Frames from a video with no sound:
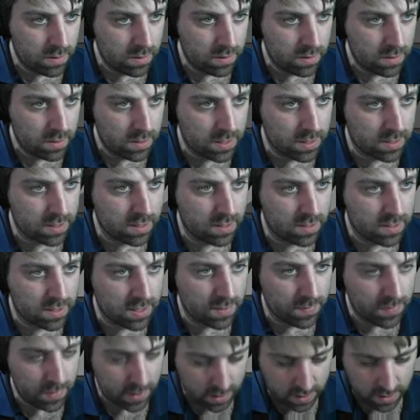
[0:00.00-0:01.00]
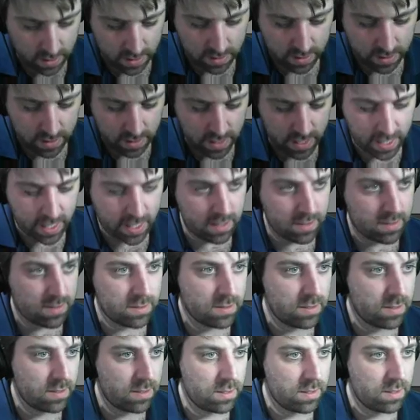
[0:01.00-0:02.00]
Let's go something like
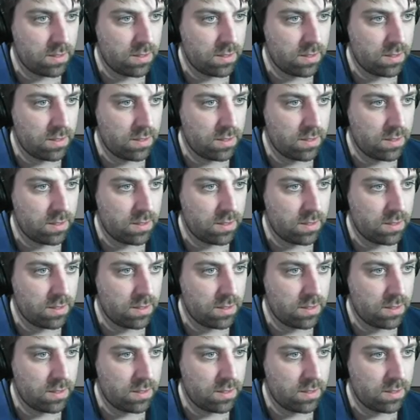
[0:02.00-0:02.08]
that.